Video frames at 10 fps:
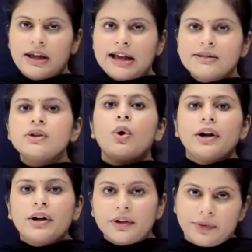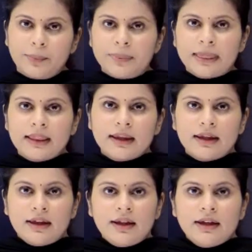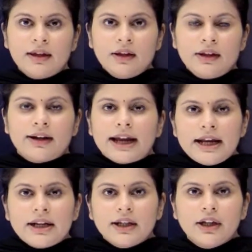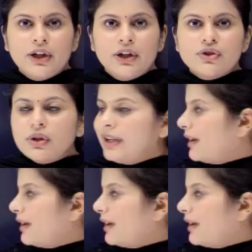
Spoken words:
as an auditor, right? So